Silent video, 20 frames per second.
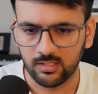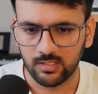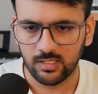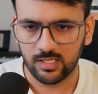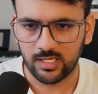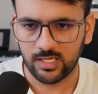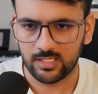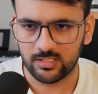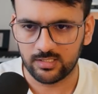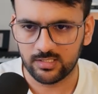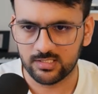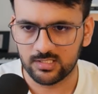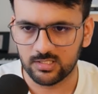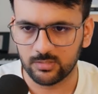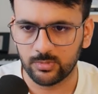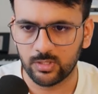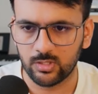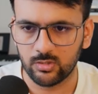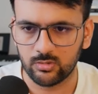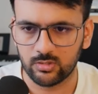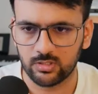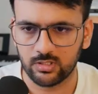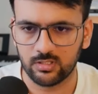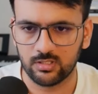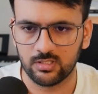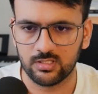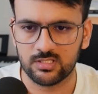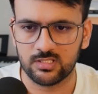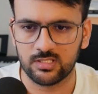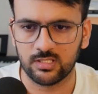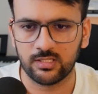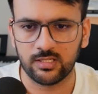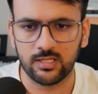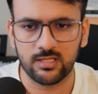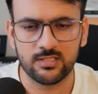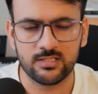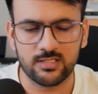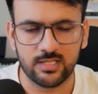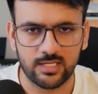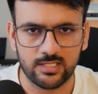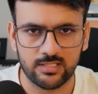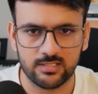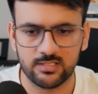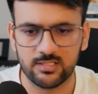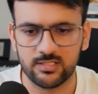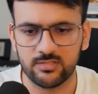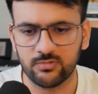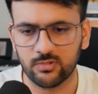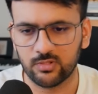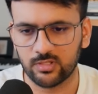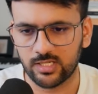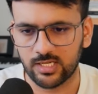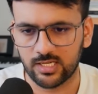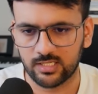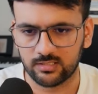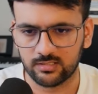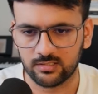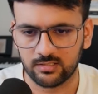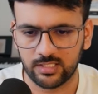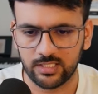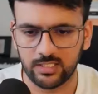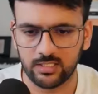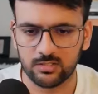and it's about chunking strategies for RAG, right?